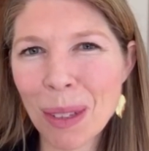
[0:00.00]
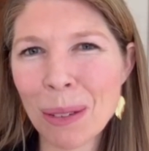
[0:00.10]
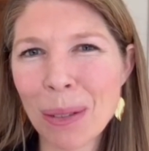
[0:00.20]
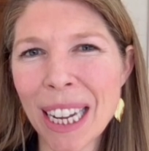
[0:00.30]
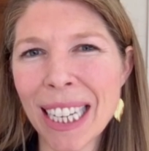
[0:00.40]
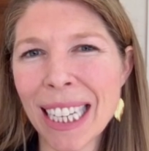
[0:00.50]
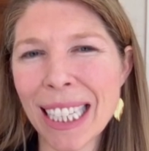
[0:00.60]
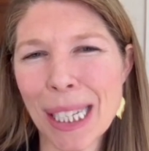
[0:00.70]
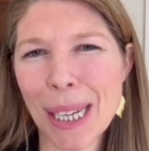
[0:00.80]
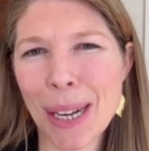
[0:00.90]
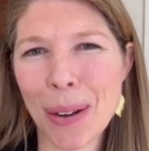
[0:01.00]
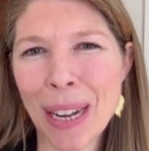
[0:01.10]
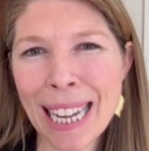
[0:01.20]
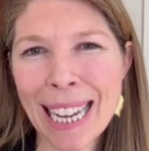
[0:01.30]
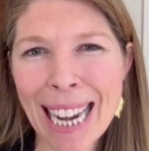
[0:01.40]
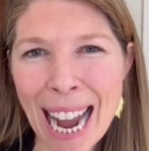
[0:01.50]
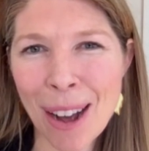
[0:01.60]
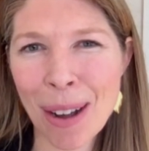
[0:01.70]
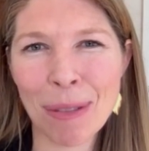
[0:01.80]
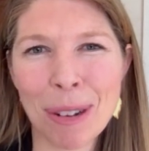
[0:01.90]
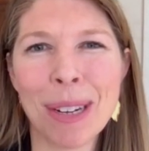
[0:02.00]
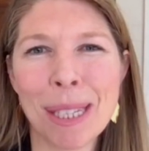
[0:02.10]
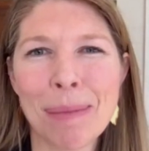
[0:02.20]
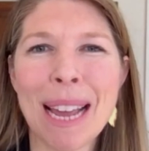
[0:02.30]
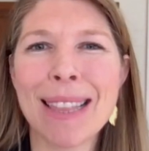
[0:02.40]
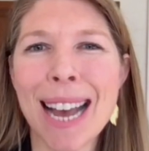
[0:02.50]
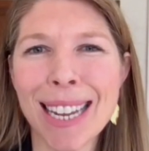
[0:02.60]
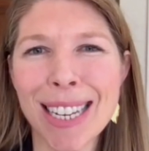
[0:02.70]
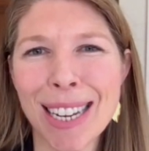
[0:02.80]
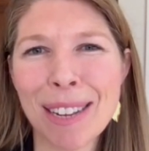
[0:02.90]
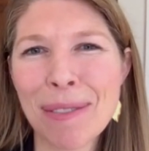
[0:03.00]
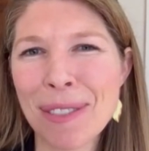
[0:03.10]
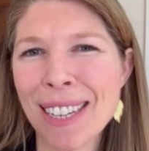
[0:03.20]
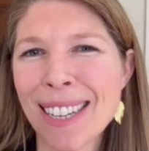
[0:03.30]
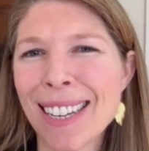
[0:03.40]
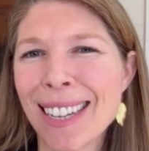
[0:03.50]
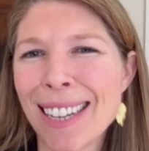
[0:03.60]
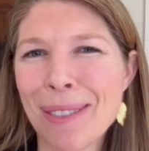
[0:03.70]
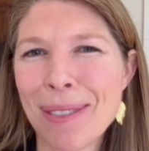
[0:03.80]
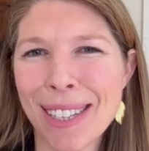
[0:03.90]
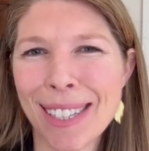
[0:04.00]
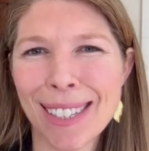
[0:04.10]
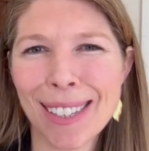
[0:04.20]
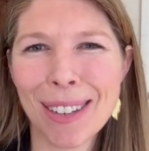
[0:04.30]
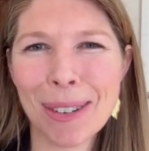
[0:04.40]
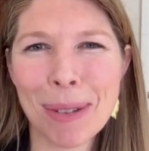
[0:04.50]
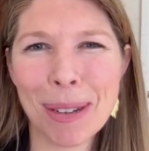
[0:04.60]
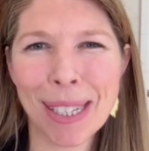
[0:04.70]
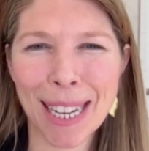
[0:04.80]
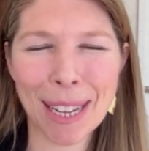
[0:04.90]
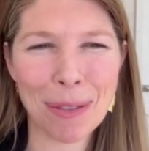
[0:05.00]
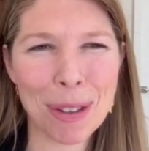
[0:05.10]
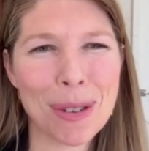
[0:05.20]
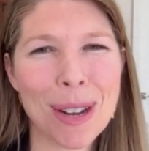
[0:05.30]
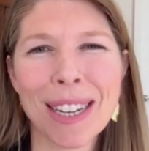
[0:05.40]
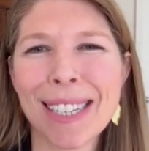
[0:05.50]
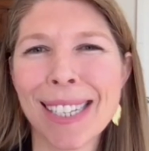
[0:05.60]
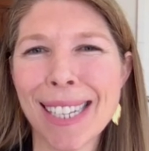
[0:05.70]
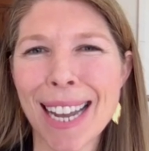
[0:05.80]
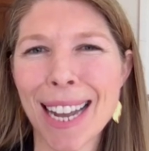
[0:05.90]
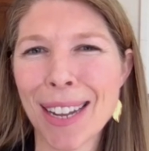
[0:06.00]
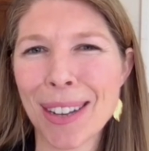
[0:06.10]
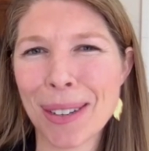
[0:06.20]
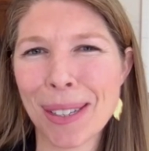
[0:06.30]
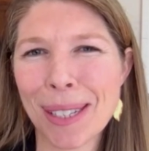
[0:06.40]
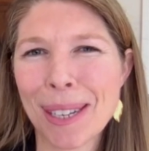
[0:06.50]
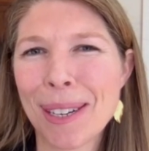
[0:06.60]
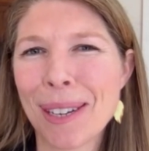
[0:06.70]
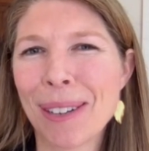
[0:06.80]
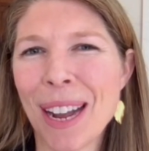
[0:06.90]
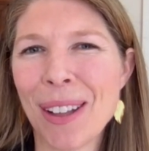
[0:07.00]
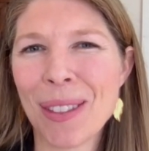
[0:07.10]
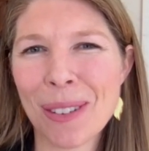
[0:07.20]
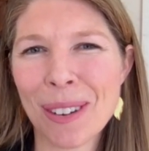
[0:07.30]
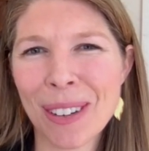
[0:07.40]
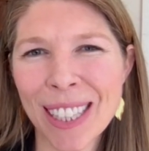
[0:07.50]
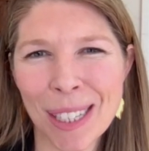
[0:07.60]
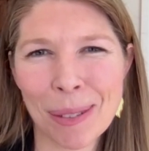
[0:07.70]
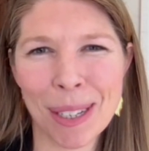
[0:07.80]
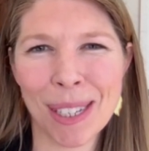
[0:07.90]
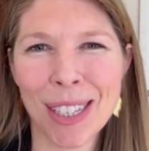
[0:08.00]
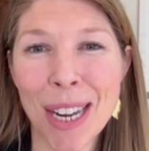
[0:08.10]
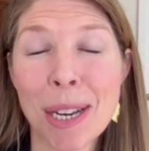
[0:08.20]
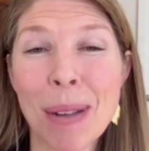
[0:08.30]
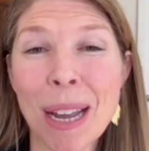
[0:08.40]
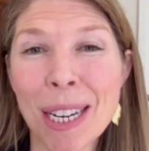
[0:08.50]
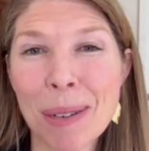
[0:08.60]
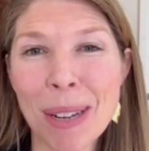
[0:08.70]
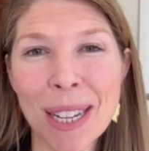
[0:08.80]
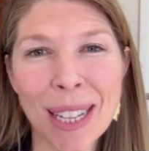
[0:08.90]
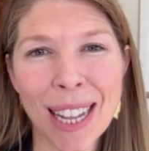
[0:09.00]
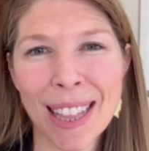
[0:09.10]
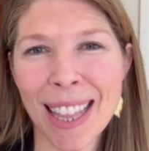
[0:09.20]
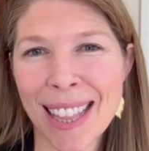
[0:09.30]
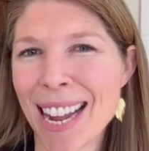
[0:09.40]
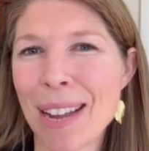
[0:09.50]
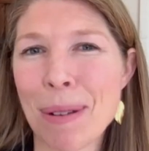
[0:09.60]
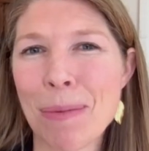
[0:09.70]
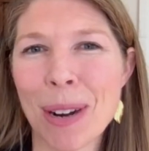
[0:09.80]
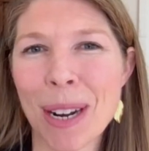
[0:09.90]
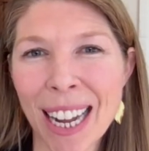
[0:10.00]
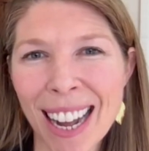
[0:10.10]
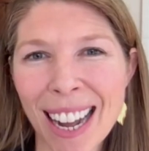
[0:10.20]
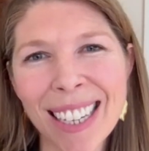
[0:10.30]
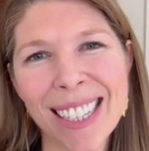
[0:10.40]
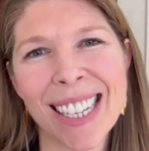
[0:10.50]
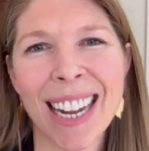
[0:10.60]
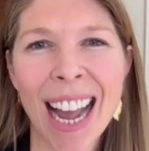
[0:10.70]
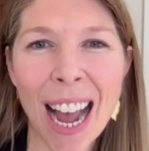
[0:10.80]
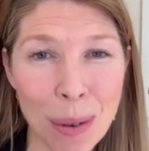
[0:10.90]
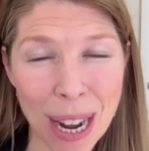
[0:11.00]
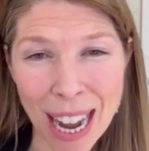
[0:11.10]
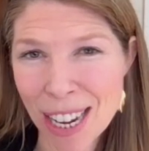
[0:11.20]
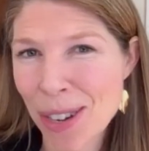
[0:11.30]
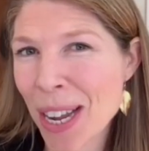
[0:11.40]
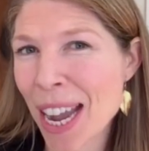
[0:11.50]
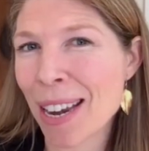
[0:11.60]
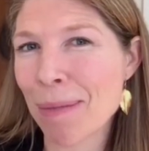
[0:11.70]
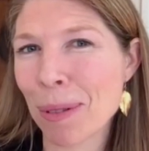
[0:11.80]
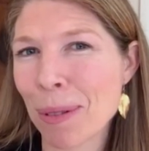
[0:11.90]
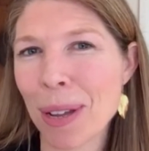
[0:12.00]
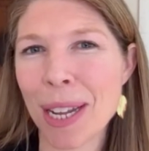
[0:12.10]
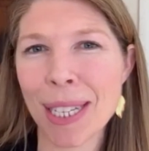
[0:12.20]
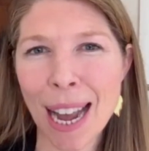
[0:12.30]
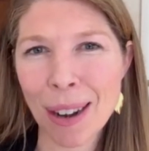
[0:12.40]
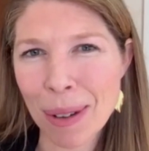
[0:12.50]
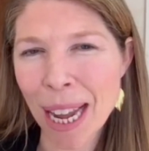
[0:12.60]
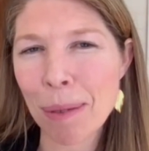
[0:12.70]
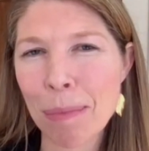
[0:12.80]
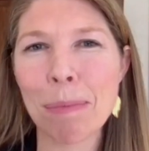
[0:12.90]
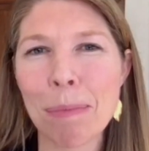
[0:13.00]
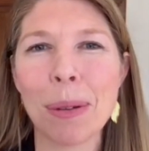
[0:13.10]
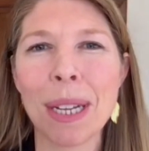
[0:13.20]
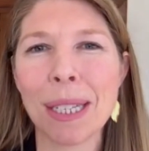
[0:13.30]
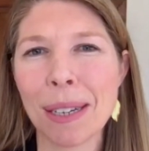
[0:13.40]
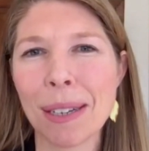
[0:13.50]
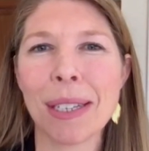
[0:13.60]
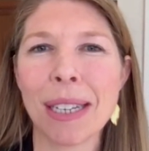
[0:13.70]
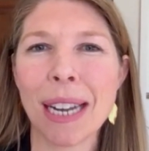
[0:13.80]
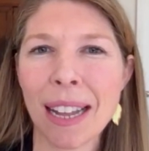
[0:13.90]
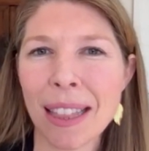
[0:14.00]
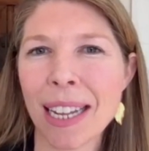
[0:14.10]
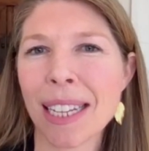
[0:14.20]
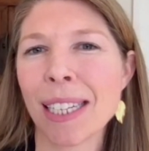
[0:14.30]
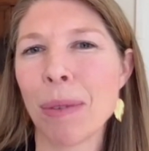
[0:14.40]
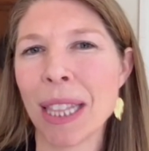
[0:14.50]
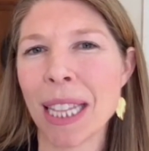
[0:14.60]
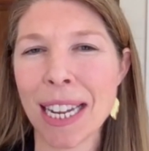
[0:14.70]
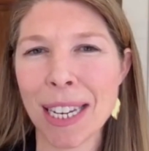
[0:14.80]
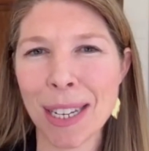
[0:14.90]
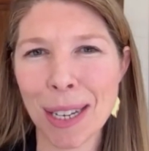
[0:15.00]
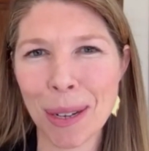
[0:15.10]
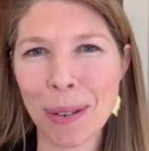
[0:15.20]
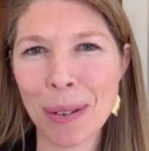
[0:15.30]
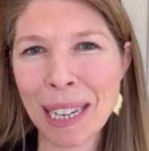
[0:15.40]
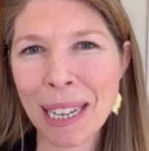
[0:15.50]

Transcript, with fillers: right? And so now everyone's made that shift. It was almost like if you talk to CIOs around the world, this was change management that, that they had been working on is like, how do we educate employees? How do we help employees understand this and what they need to do?